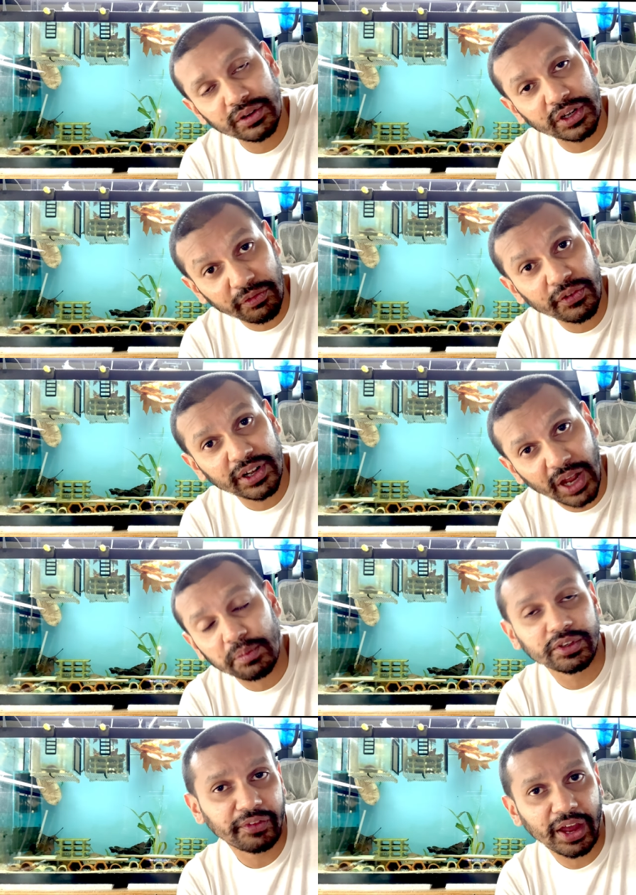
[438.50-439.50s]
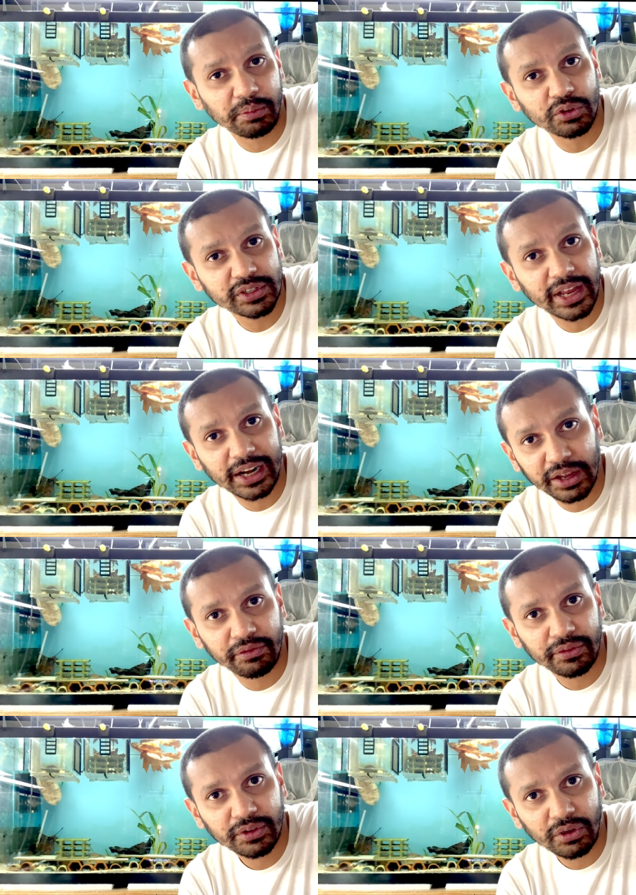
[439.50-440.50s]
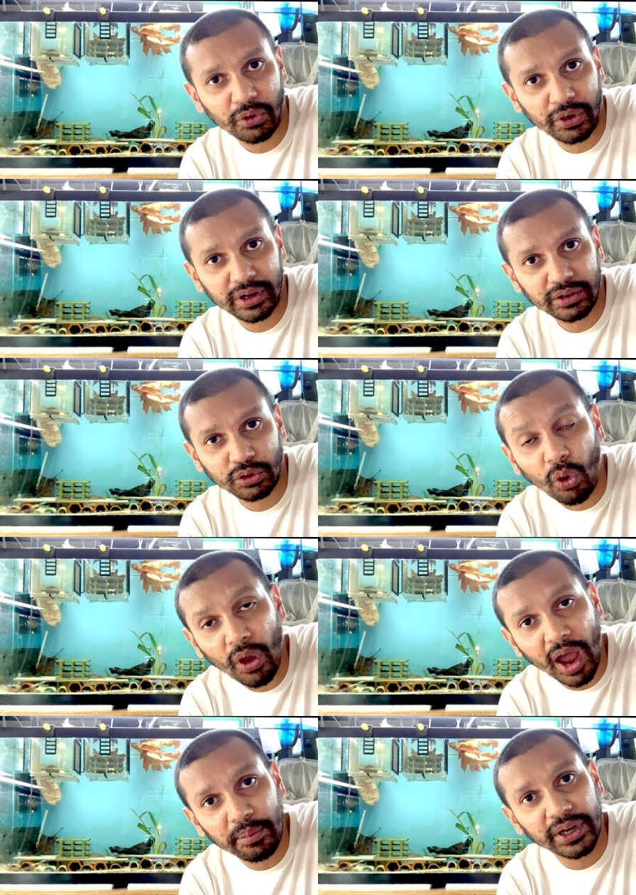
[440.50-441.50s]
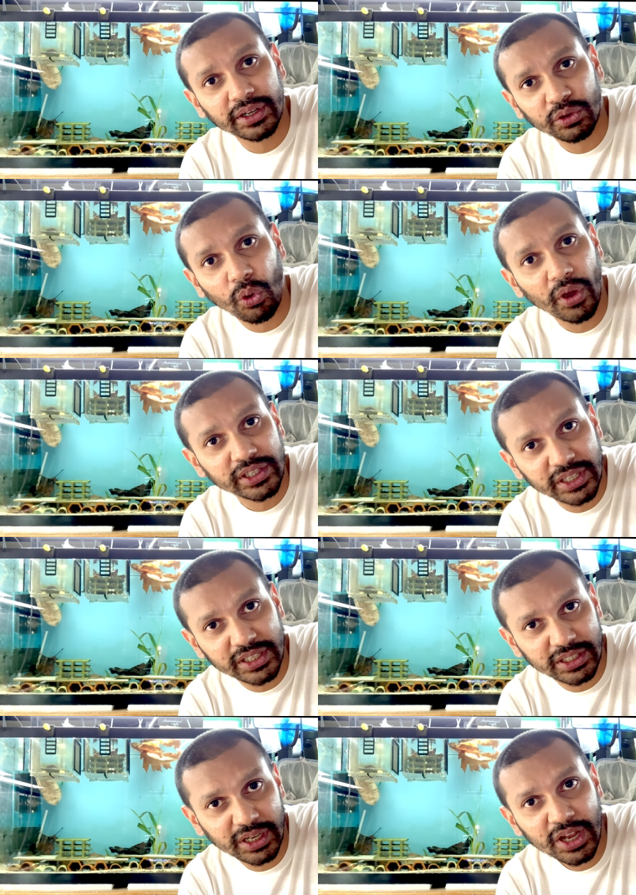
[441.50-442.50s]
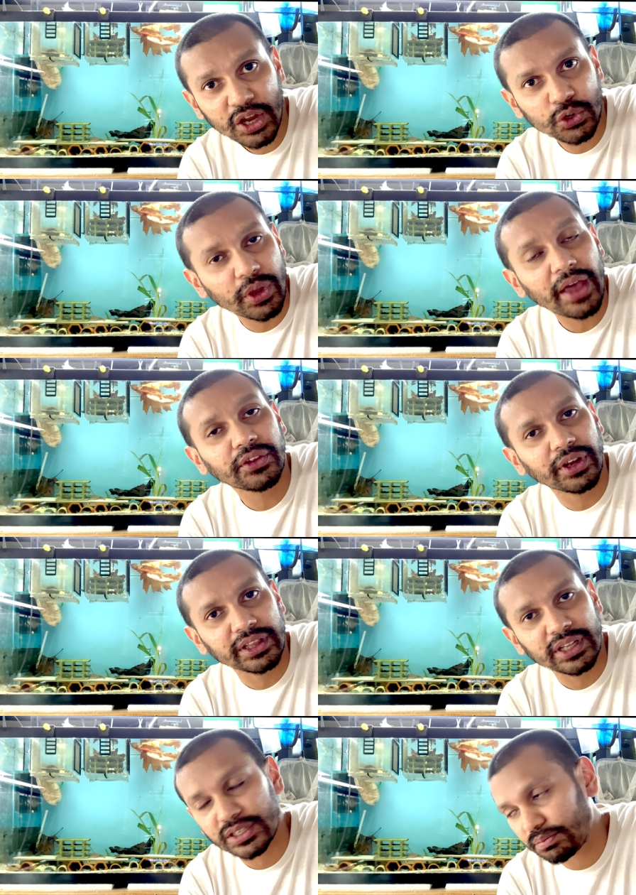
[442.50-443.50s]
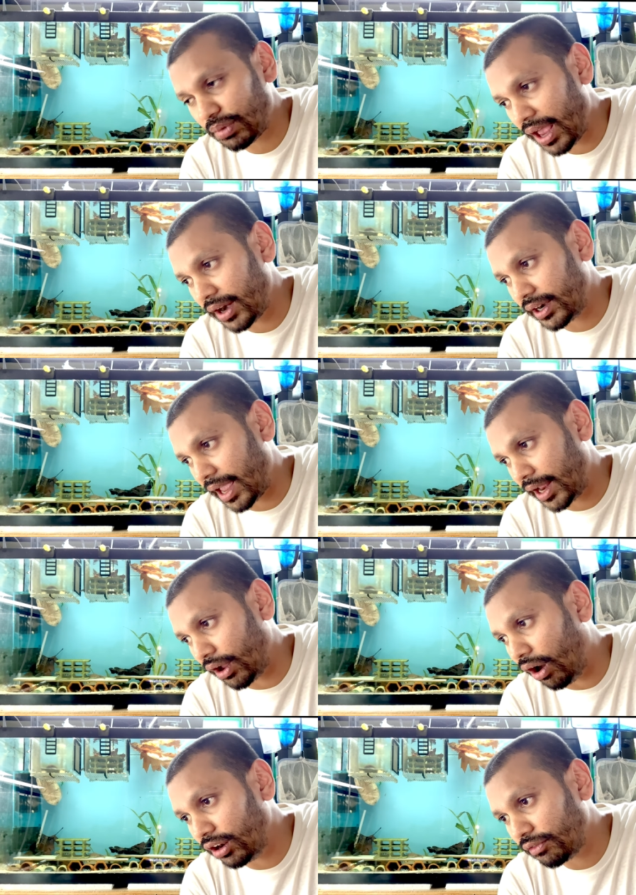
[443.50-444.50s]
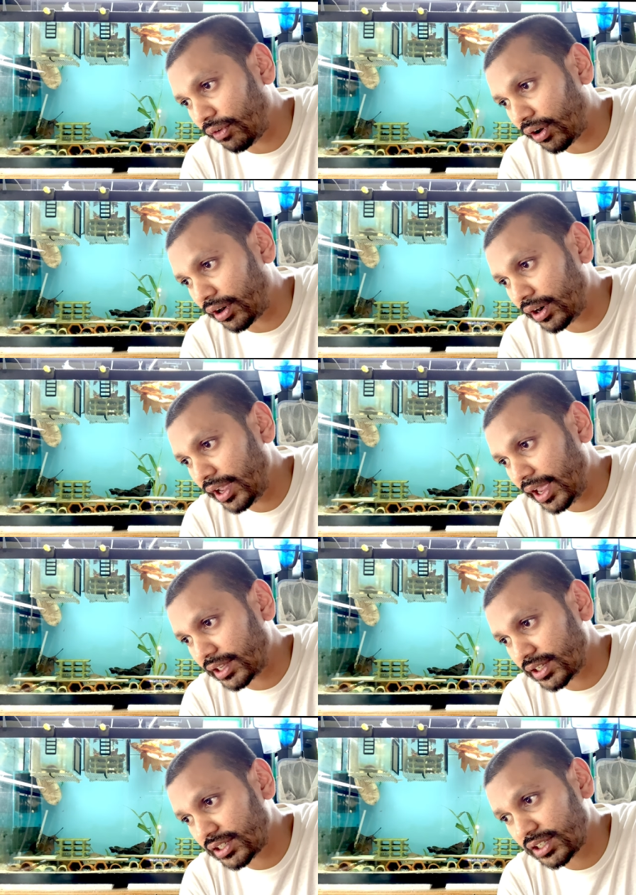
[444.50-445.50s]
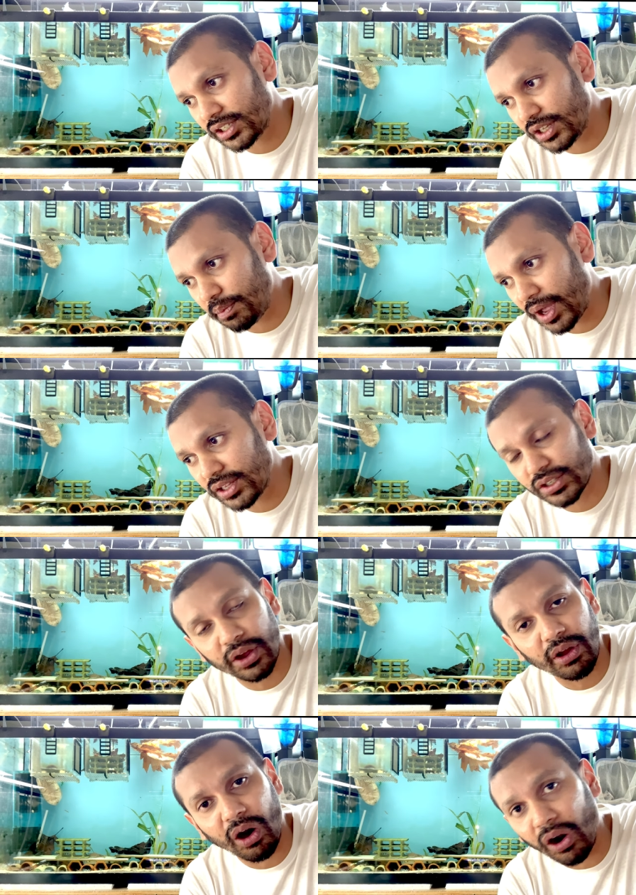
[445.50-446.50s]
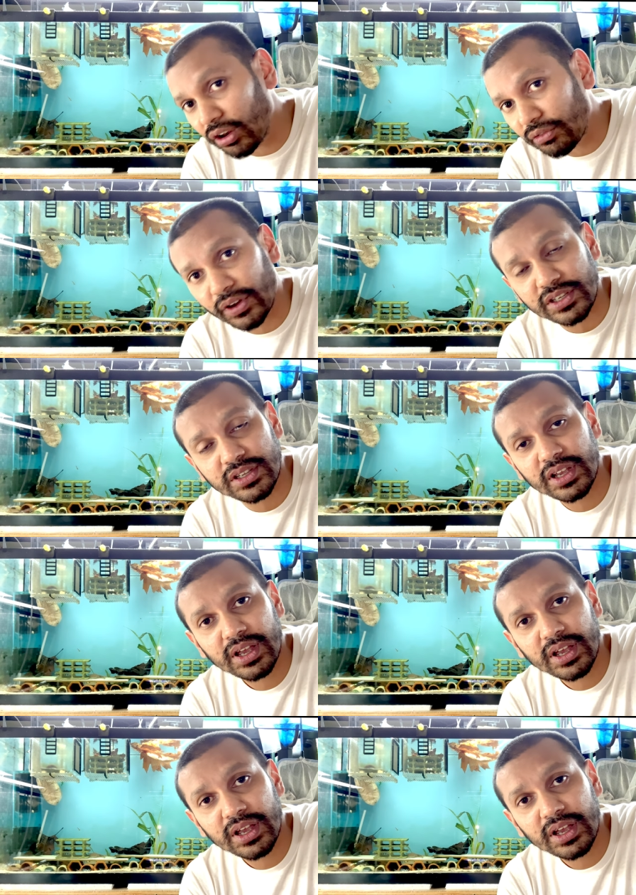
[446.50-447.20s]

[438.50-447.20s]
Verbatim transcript: different types of animals that live or cohabit coexist together in this planet, and all of our existence depends on all of us